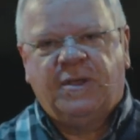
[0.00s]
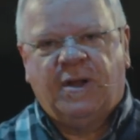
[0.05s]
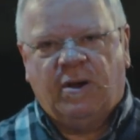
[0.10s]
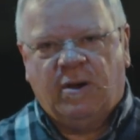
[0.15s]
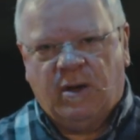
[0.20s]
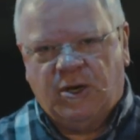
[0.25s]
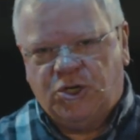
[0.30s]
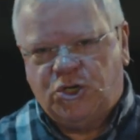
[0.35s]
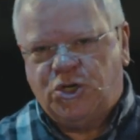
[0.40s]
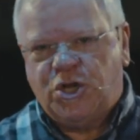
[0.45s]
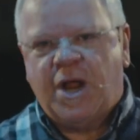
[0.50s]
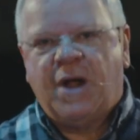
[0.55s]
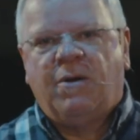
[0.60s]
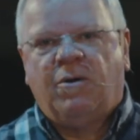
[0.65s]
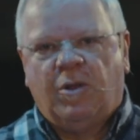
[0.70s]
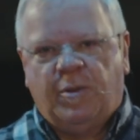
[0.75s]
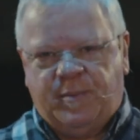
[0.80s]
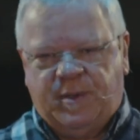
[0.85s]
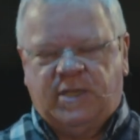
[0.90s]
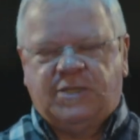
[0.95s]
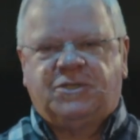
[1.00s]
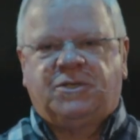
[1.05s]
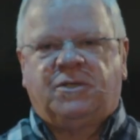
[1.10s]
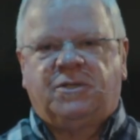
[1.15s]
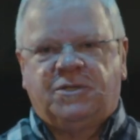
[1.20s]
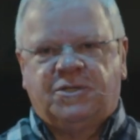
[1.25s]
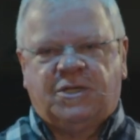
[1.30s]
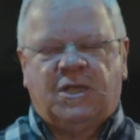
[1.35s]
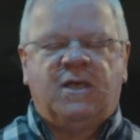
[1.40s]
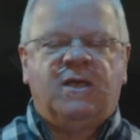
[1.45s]
They're general
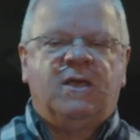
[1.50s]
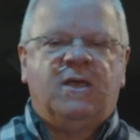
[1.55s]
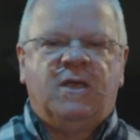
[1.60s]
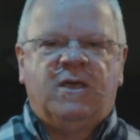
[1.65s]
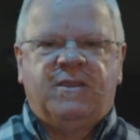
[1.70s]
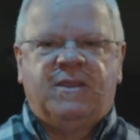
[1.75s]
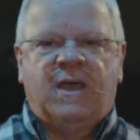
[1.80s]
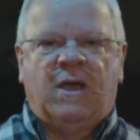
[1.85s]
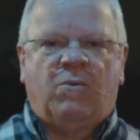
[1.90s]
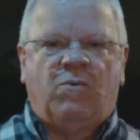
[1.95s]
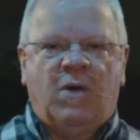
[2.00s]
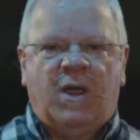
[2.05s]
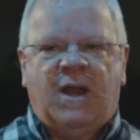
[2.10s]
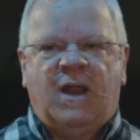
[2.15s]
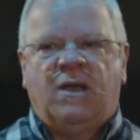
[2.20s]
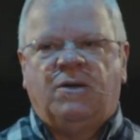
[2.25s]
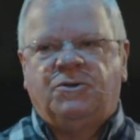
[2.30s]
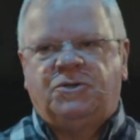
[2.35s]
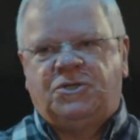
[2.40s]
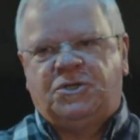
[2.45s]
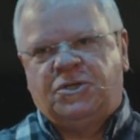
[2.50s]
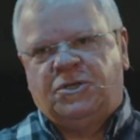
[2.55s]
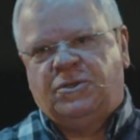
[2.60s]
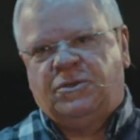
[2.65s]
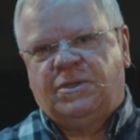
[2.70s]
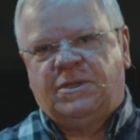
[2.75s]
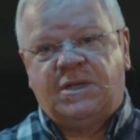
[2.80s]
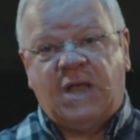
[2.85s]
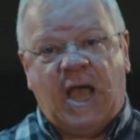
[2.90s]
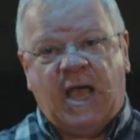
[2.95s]
epistles that went out
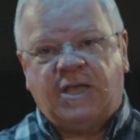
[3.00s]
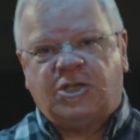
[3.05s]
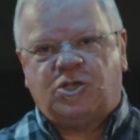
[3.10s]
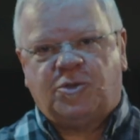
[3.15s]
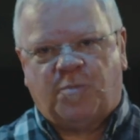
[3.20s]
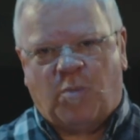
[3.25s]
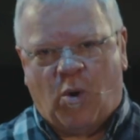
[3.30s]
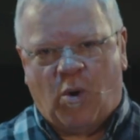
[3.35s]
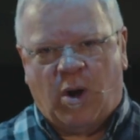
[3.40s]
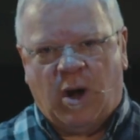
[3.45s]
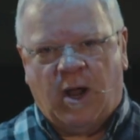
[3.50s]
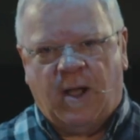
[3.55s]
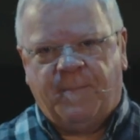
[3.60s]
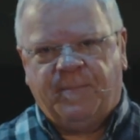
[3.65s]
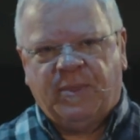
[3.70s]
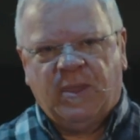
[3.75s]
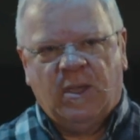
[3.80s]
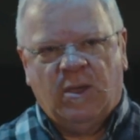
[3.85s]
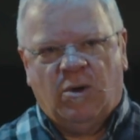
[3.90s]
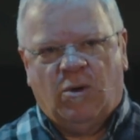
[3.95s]
to the diaspora,